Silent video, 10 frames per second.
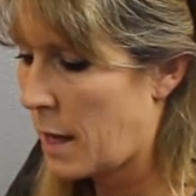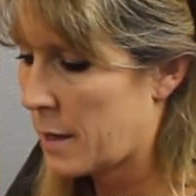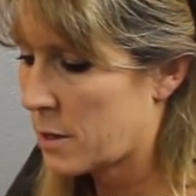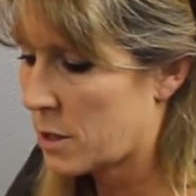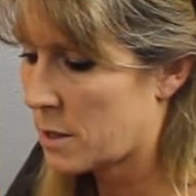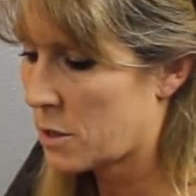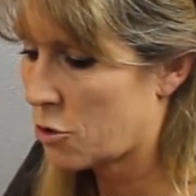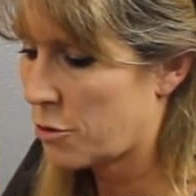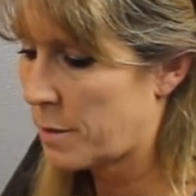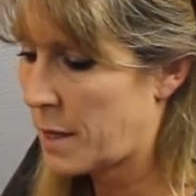And just
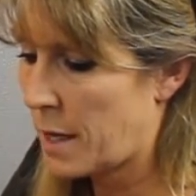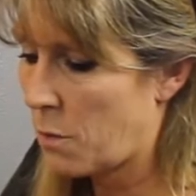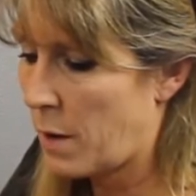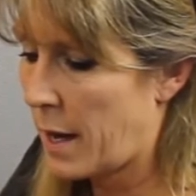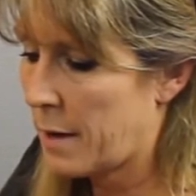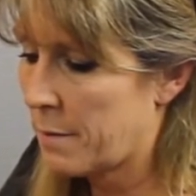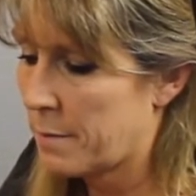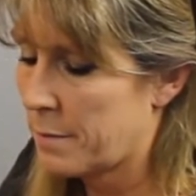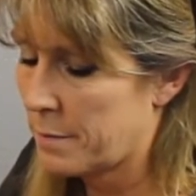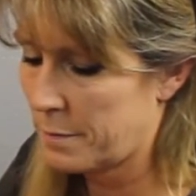trim that away.
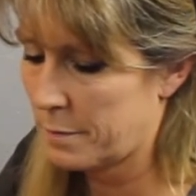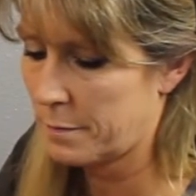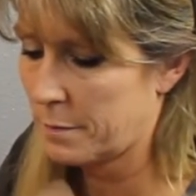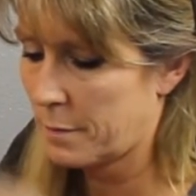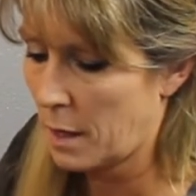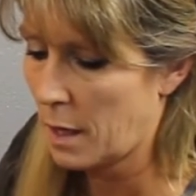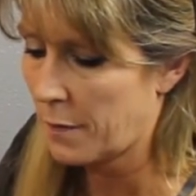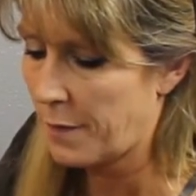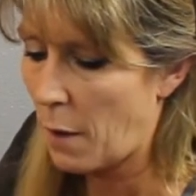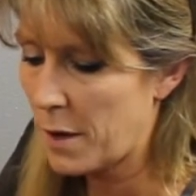
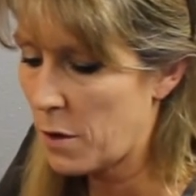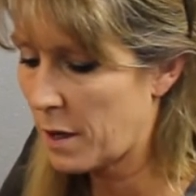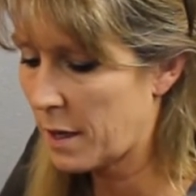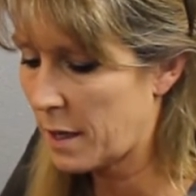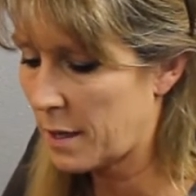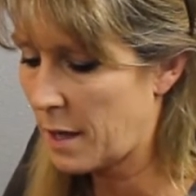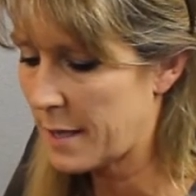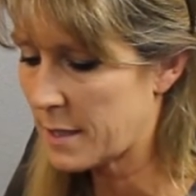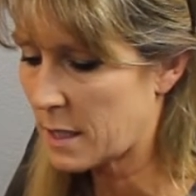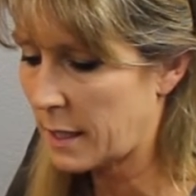That way you can get a
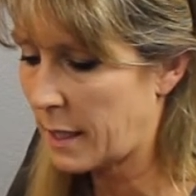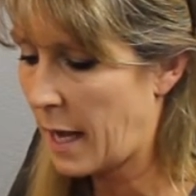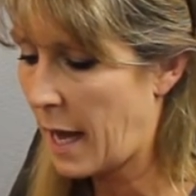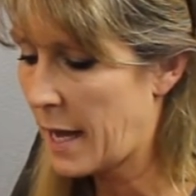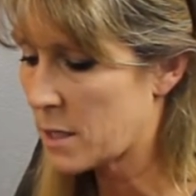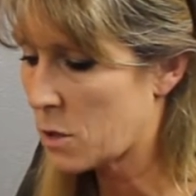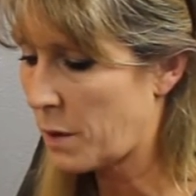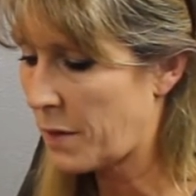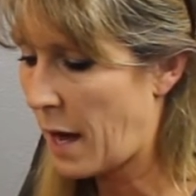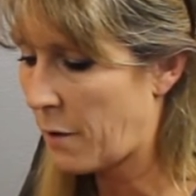nice clean edge
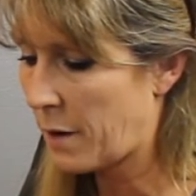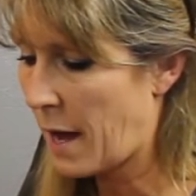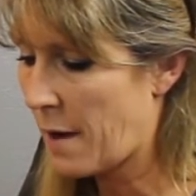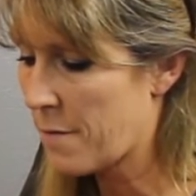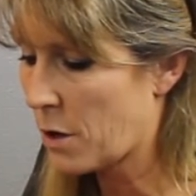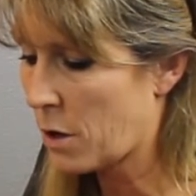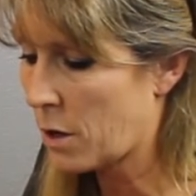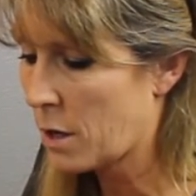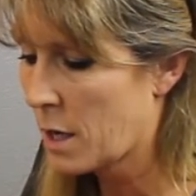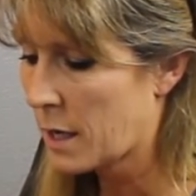without
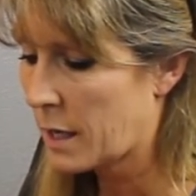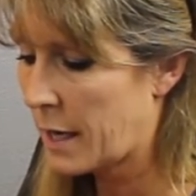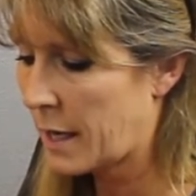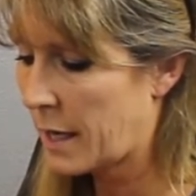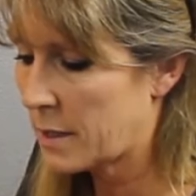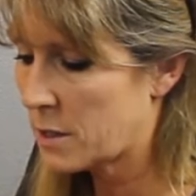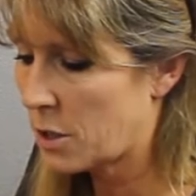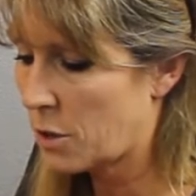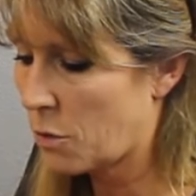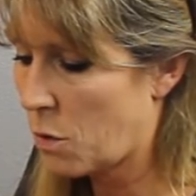ever cutting
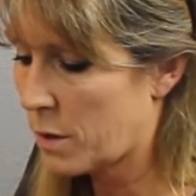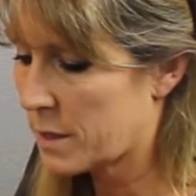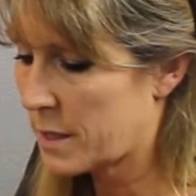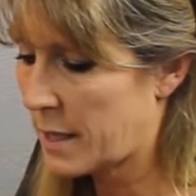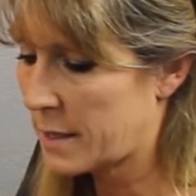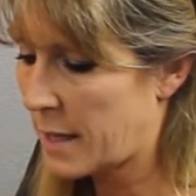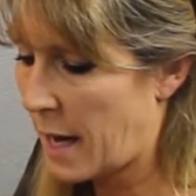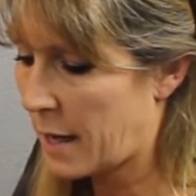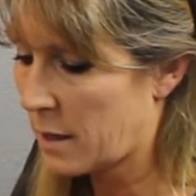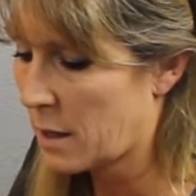into your
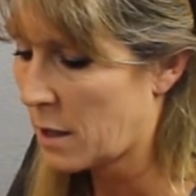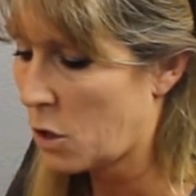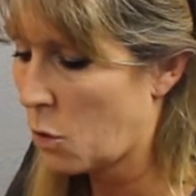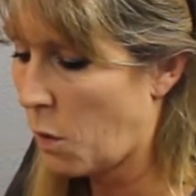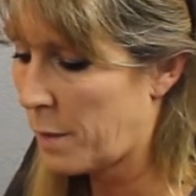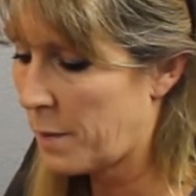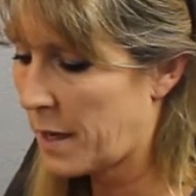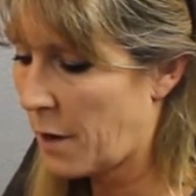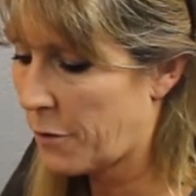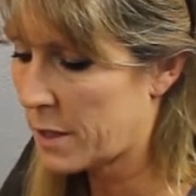zigzag. You want to be
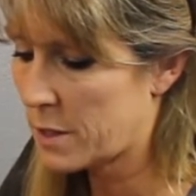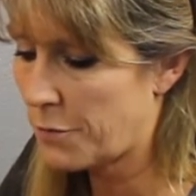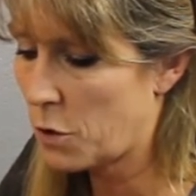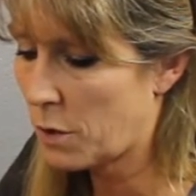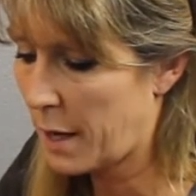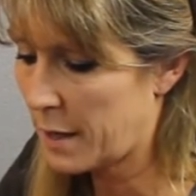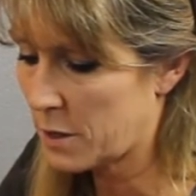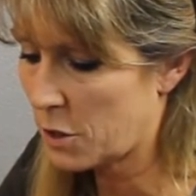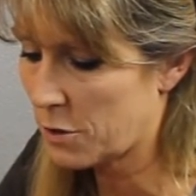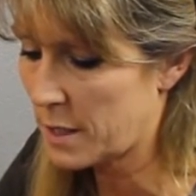careful, because if you cut
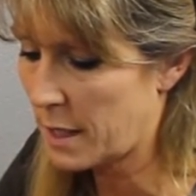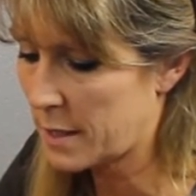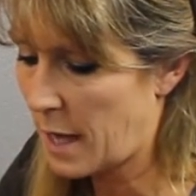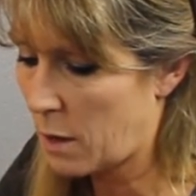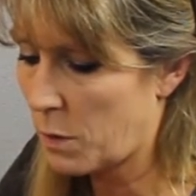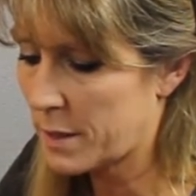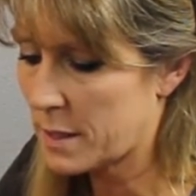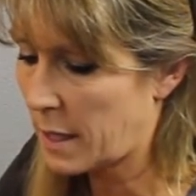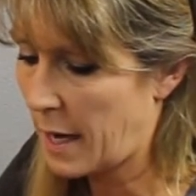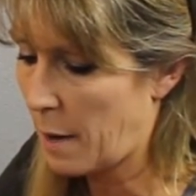into your zigzag,
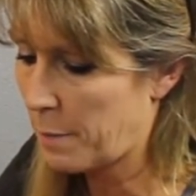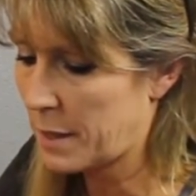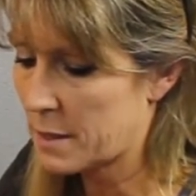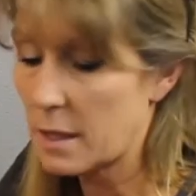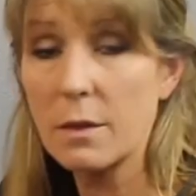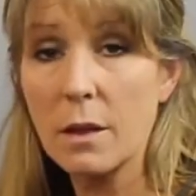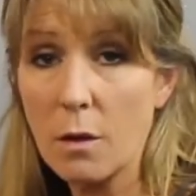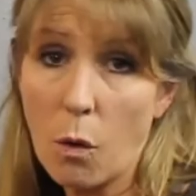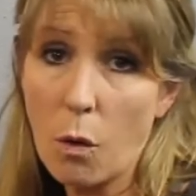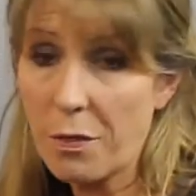what's going to happen is that the
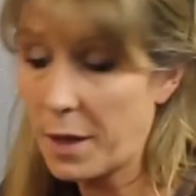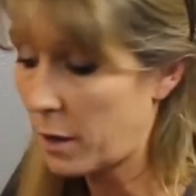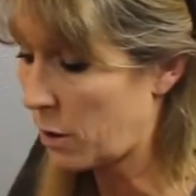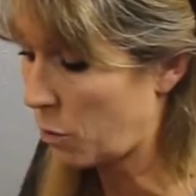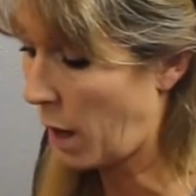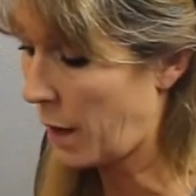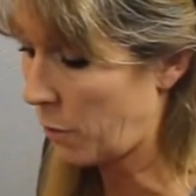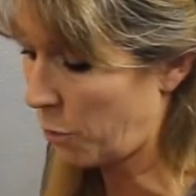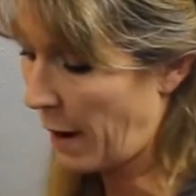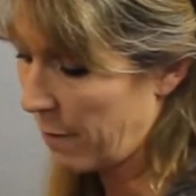whole thing could
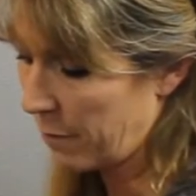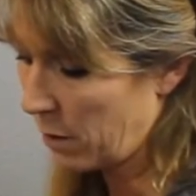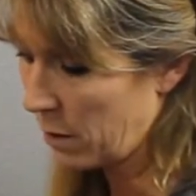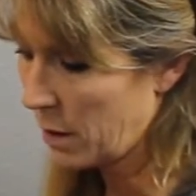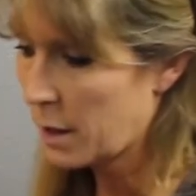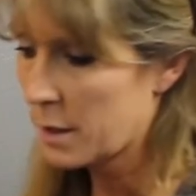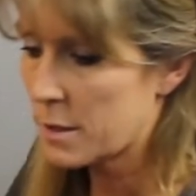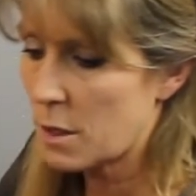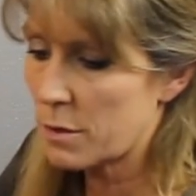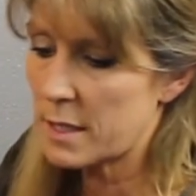unravel.
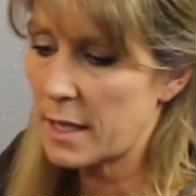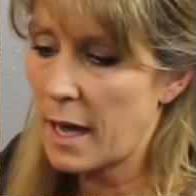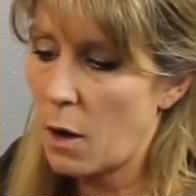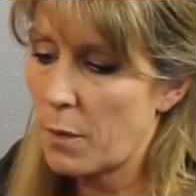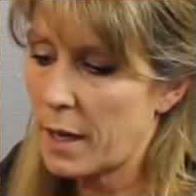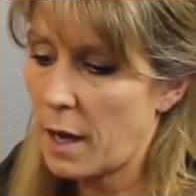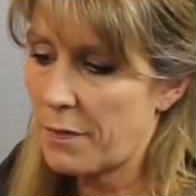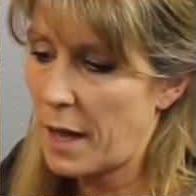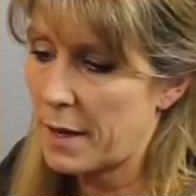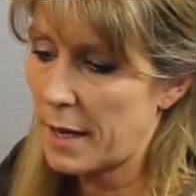So see how we
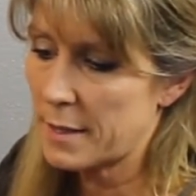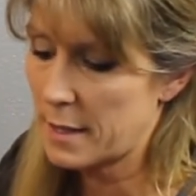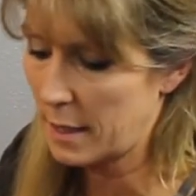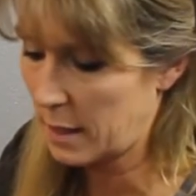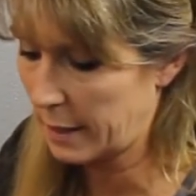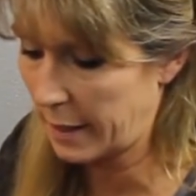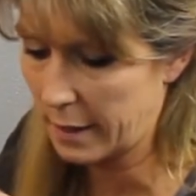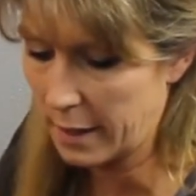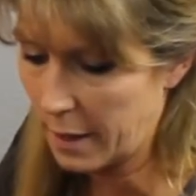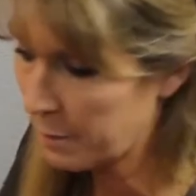got that nice and
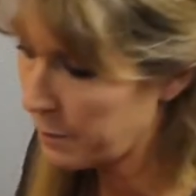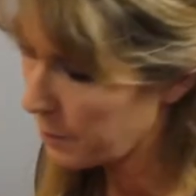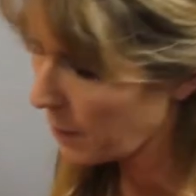clean there?